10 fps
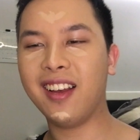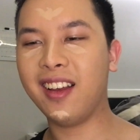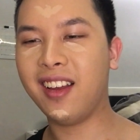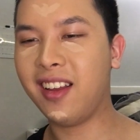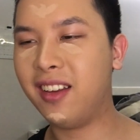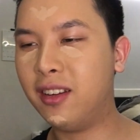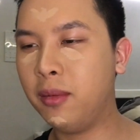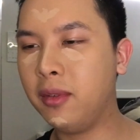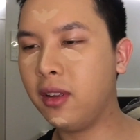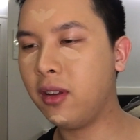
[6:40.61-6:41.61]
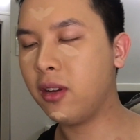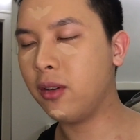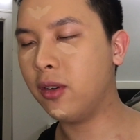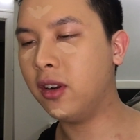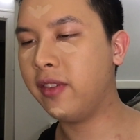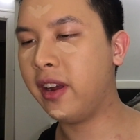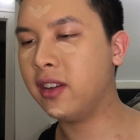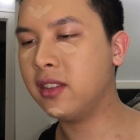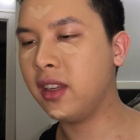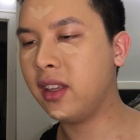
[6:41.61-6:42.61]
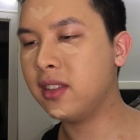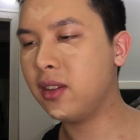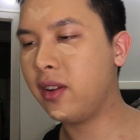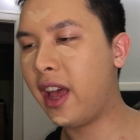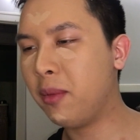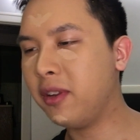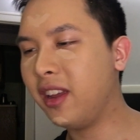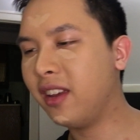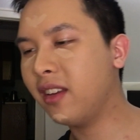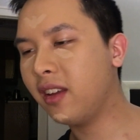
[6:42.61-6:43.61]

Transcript: Remember the whole coronavirus thing that's still happening?